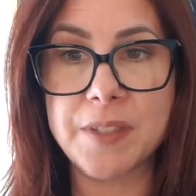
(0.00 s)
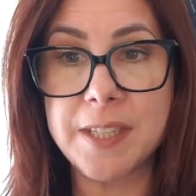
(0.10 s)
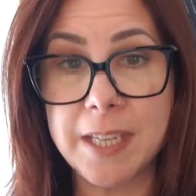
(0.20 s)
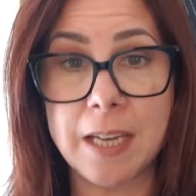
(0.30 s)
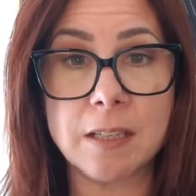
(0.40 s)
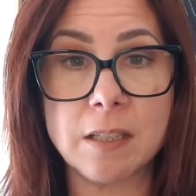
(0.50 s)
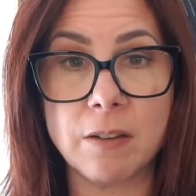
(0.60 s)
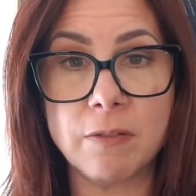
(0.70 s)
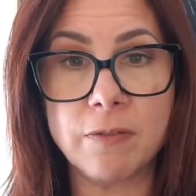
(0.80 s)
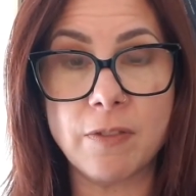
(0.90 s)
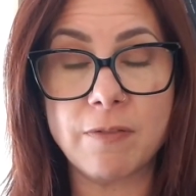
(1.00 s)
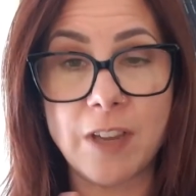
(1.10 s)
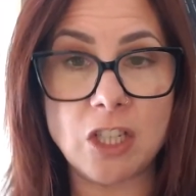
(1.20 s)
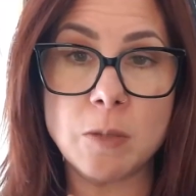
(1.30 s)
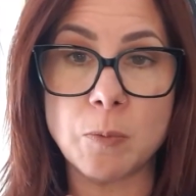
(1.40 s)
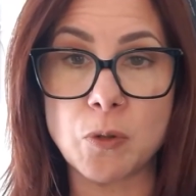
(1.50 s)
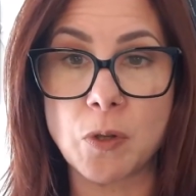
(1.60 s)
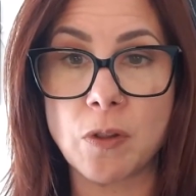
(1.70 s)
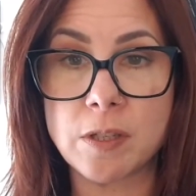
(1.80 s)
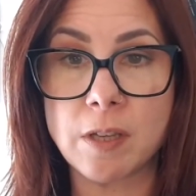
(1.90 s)
sticks of vegetables
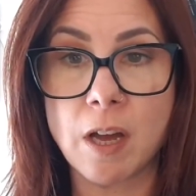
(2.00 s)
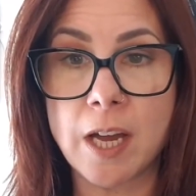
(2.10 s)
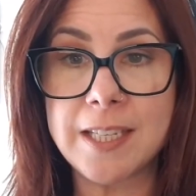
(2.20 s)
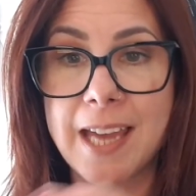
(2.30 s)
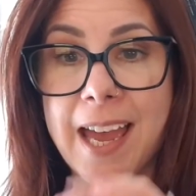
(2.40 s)
on the side.